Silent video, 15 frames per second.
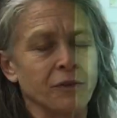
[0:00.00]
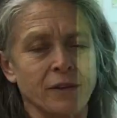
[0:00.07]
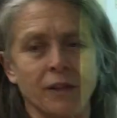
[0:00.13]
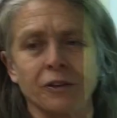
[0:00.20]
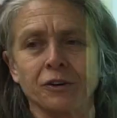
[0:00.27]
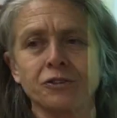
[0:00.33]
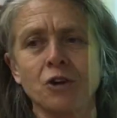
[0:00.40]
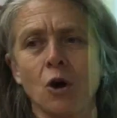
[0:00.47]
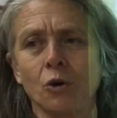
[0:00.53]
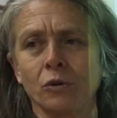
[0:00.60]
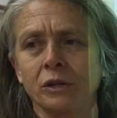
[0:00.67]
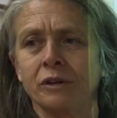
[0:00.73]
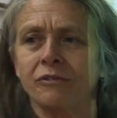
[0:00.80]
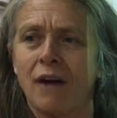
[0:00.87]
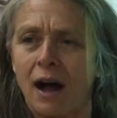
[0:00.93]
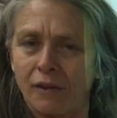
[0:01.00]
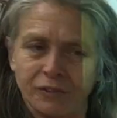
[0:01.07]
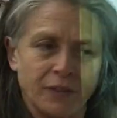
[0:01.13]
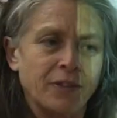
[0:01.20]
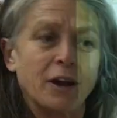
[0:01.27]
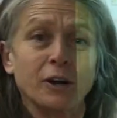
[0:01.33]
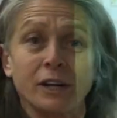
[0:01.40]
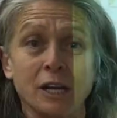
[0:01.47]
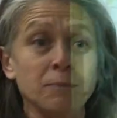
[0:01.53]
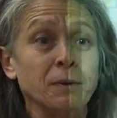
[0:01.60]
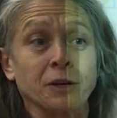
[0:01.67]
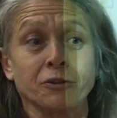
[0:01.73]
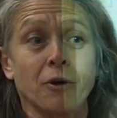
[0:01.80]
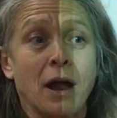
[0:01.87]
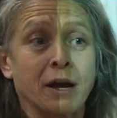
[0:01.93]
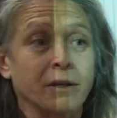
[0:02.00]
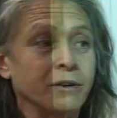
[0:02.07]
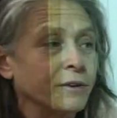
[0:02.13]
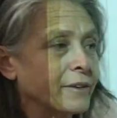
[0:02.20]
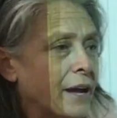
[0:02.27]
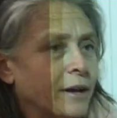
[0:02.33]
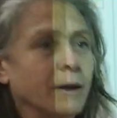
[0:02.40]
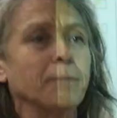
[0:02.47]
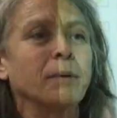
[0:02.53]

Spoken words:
And then they're totally involved and they're keeping track of their data,